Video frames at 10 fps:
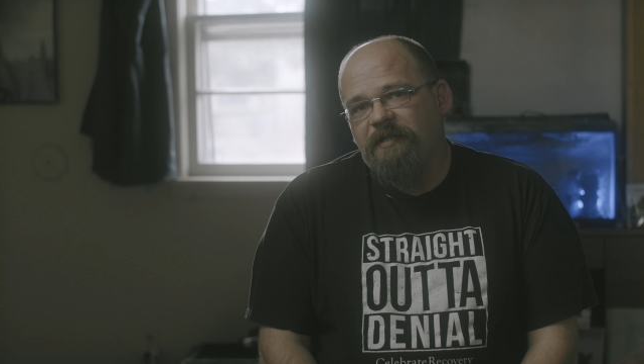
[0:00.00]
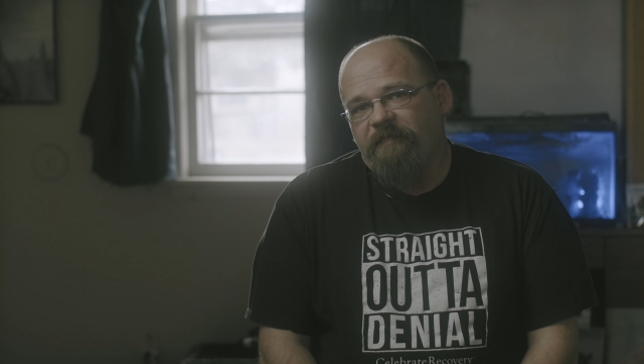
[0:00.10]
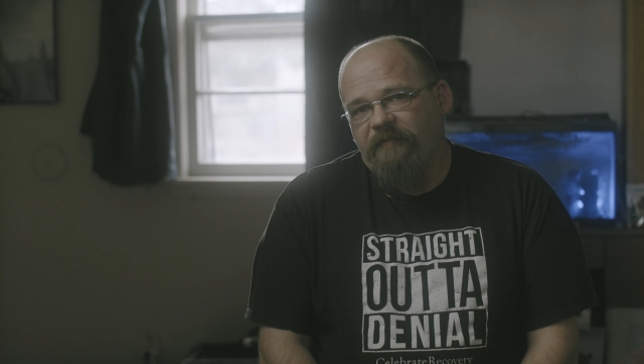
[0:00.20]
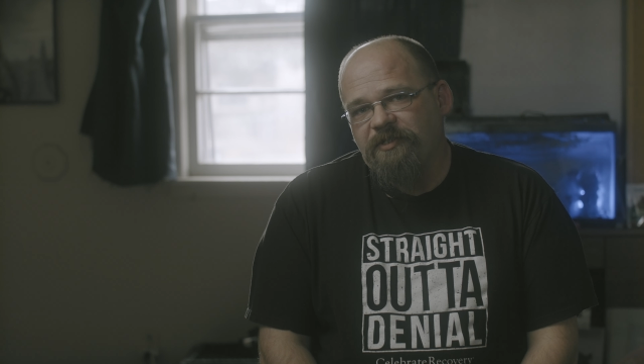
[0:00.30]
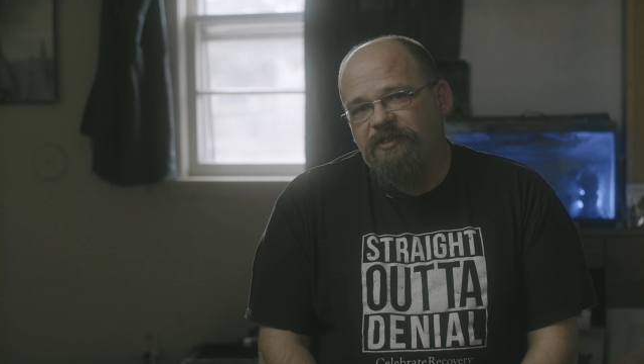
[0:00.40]

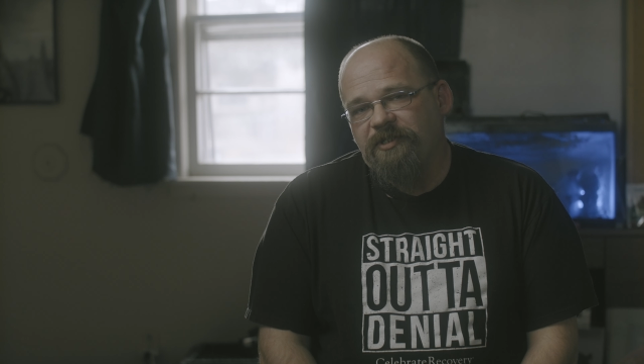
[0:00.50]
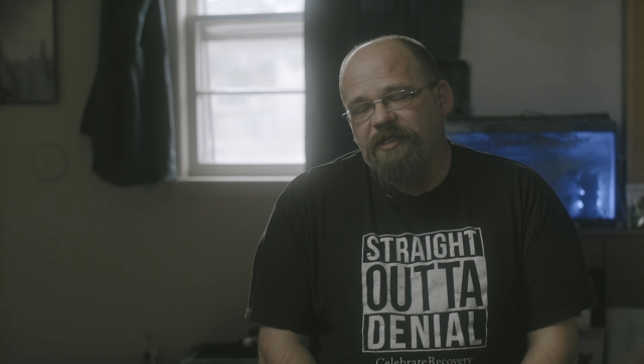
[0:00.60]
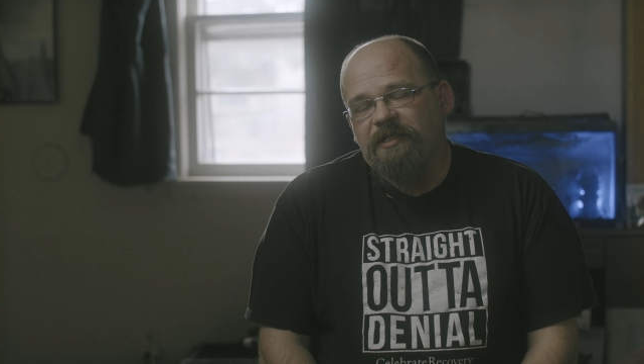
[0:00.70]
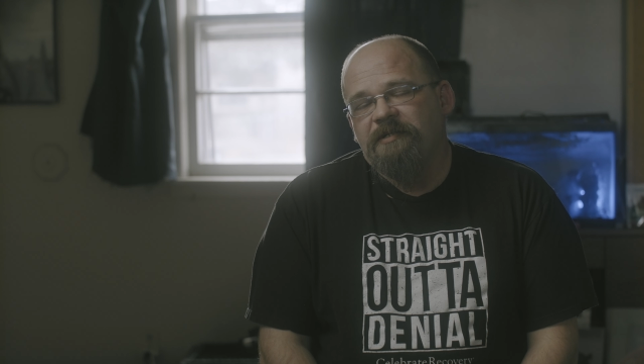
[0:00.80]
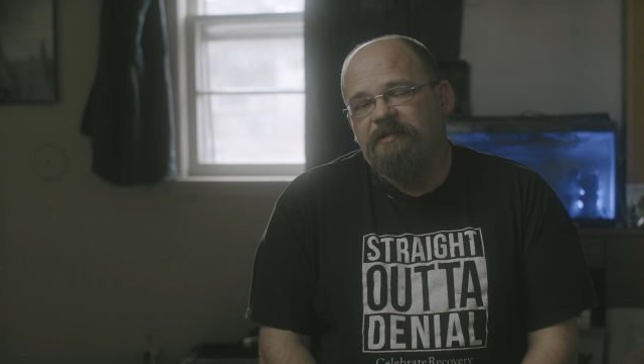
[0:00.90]

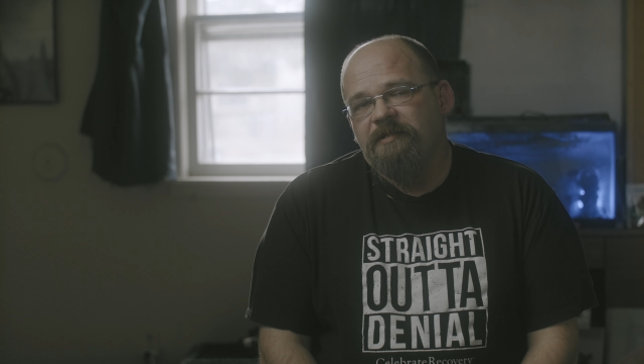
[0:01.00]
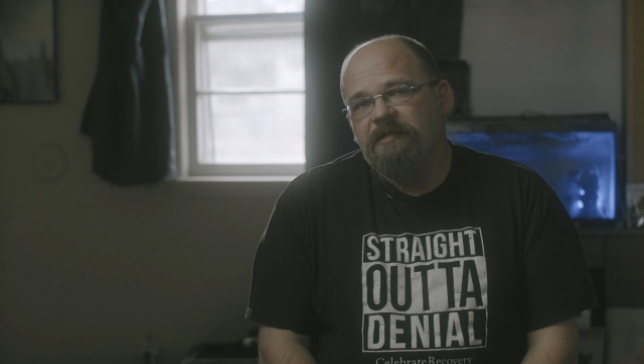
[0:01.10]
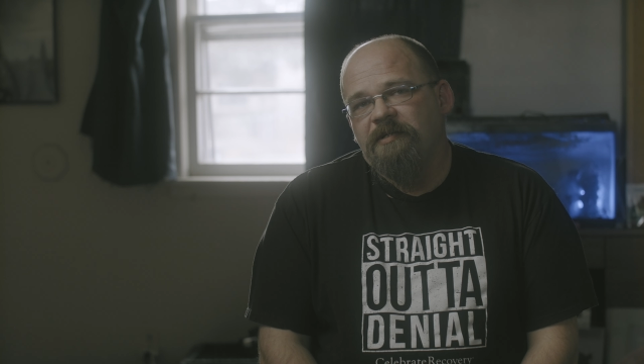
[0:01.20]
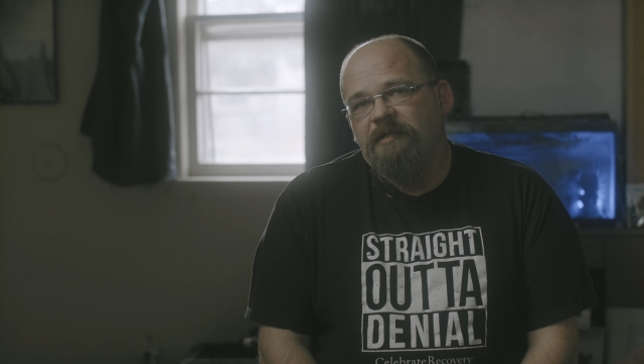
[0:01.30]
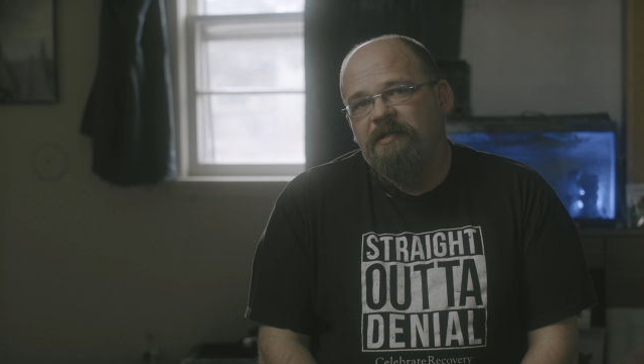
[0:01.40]
eventually
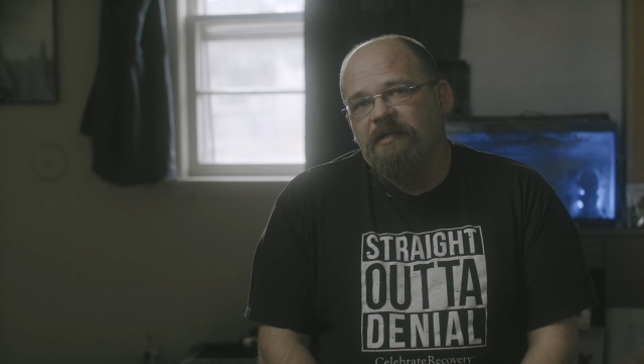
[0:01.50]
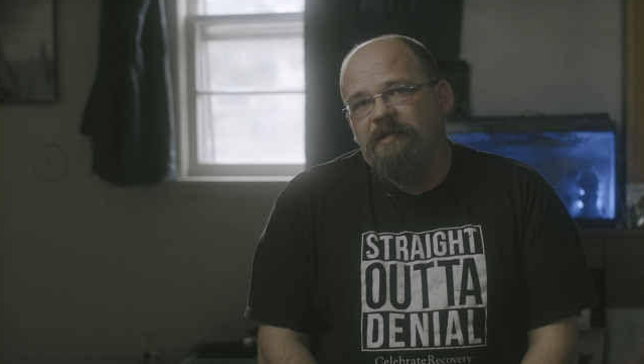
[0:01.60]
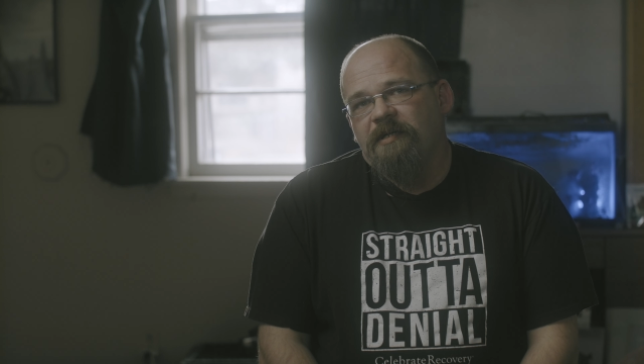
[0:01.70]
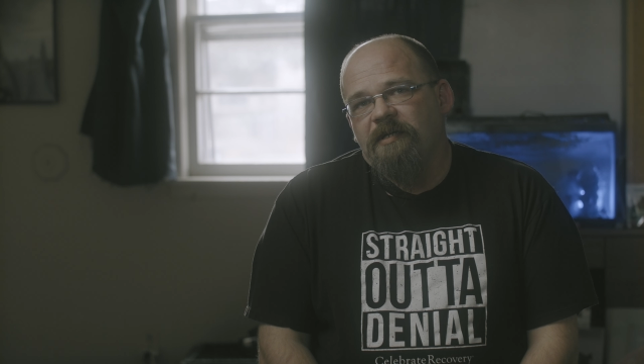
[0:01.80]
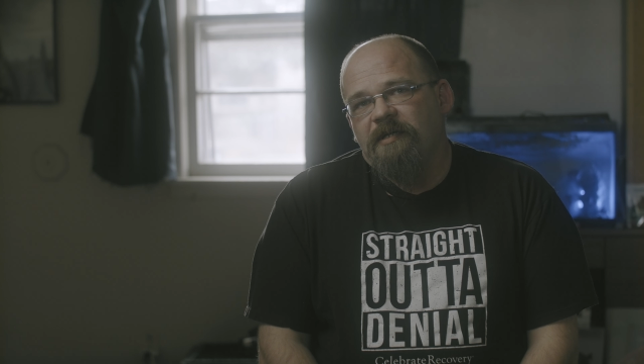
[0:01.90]

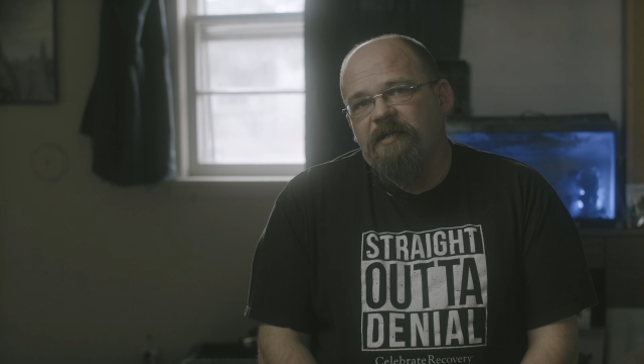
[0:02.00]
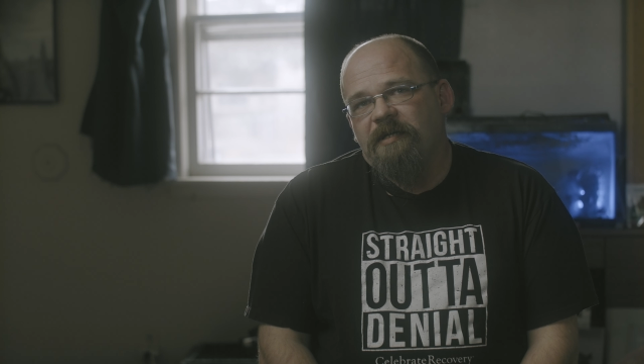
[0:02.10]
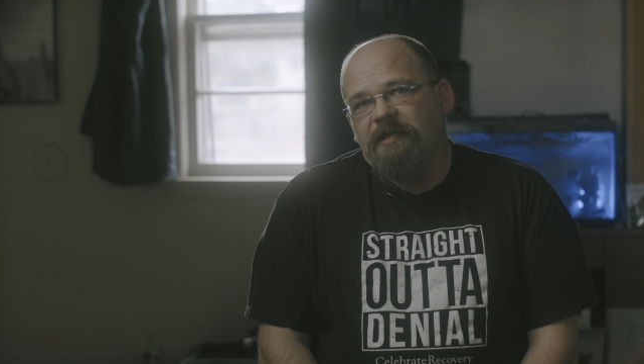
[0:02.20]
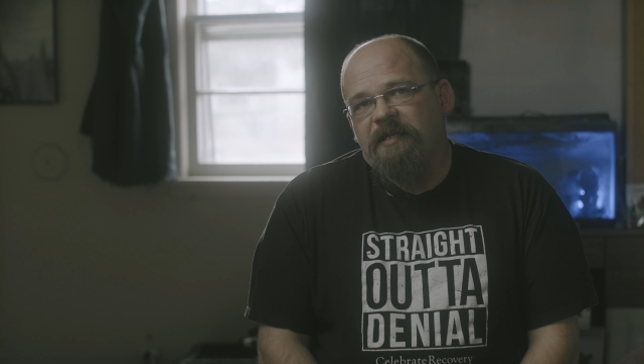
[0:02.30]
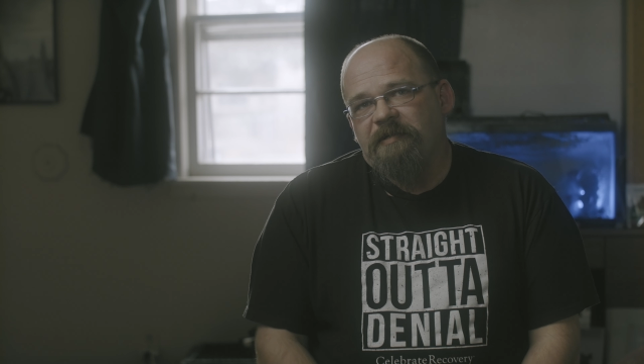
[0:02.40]

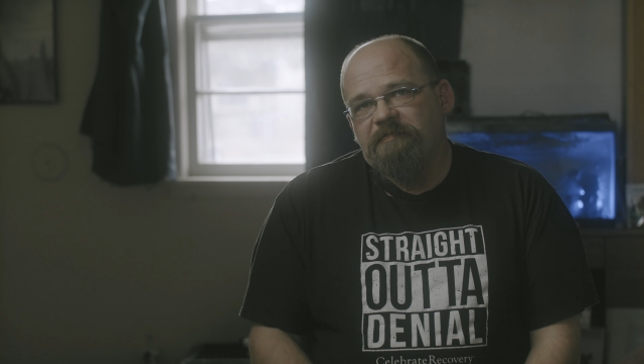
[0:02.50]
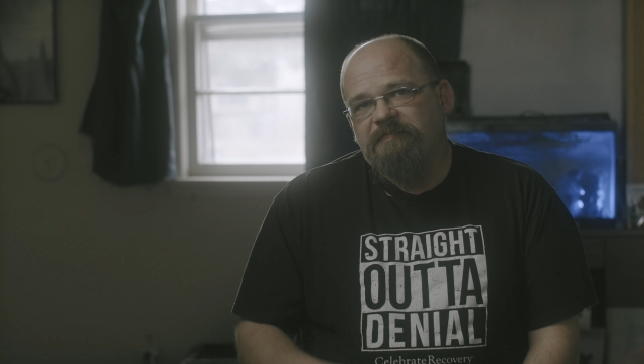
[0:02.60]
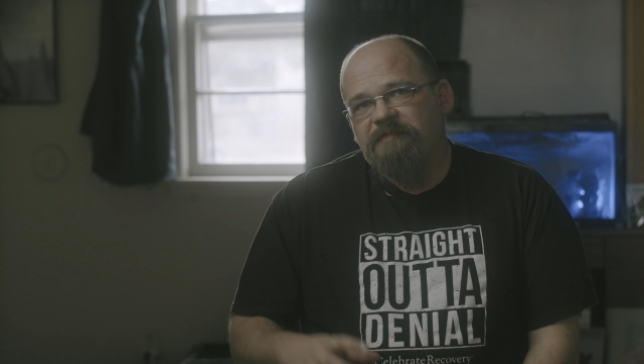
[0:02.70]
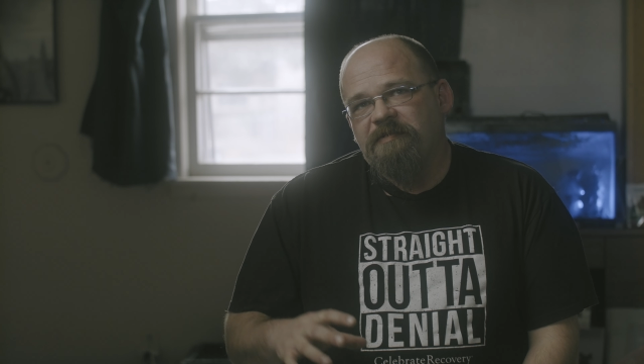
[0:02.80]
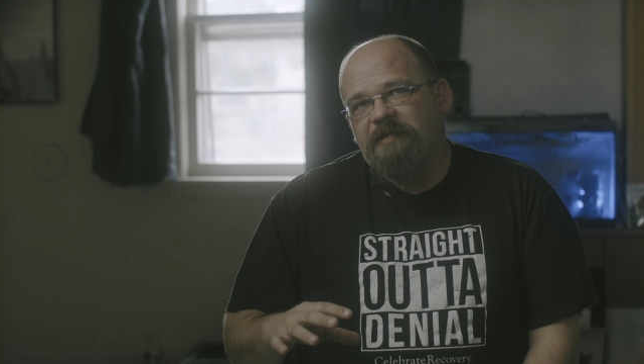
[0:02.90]
it
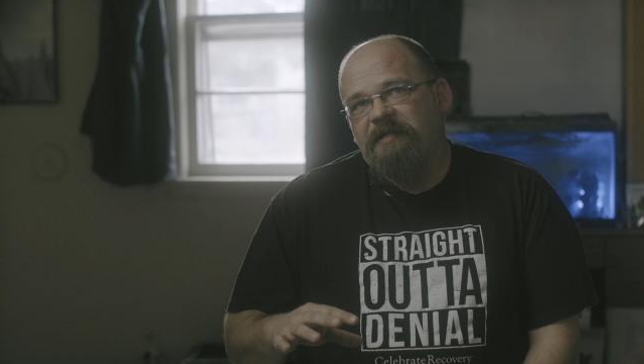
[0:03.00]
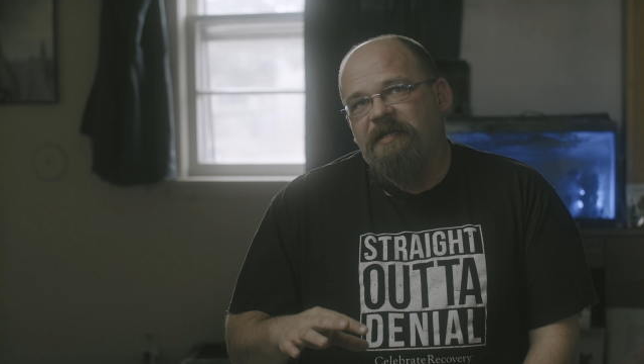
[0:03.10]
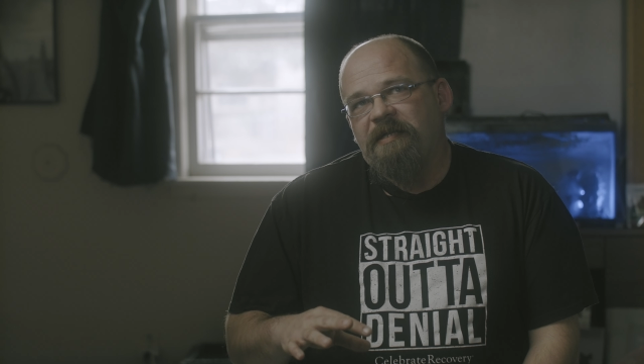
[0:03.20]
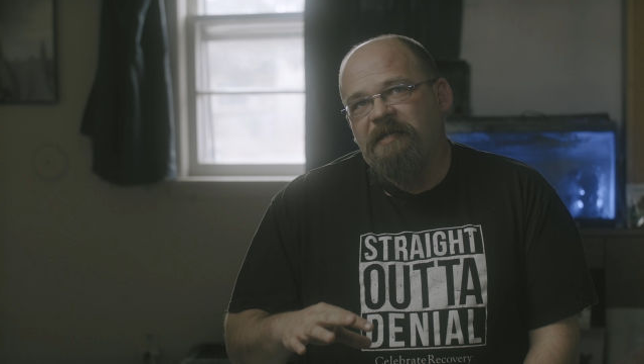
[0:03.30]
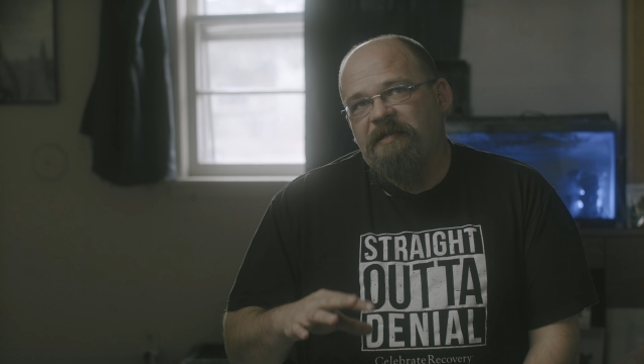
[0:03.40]

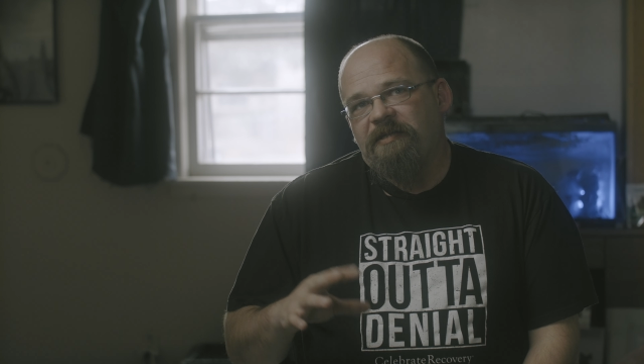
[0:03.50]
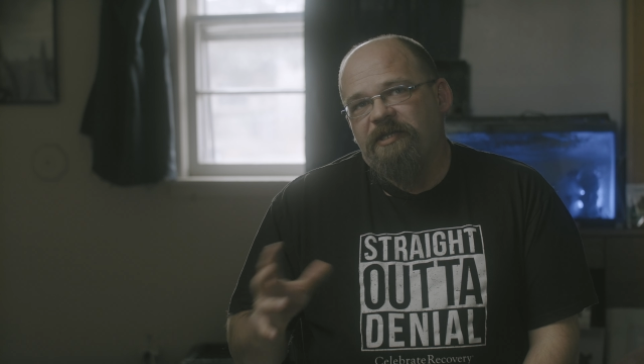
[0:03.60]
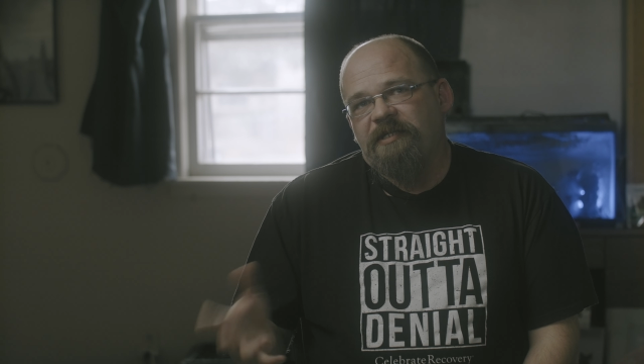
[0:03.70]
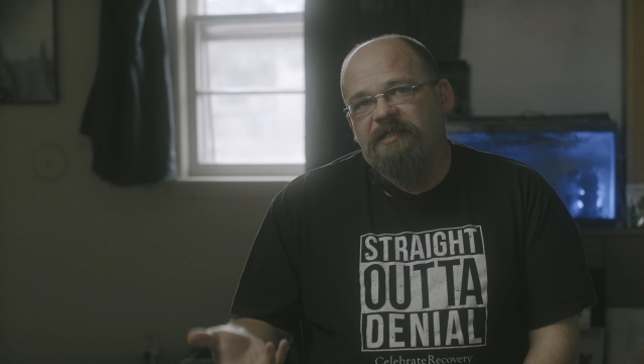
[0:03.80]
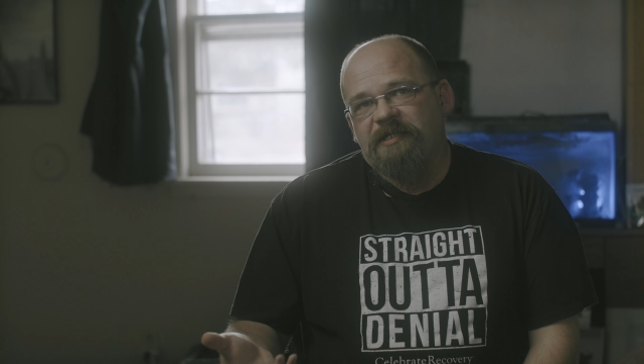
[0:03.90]
it clicked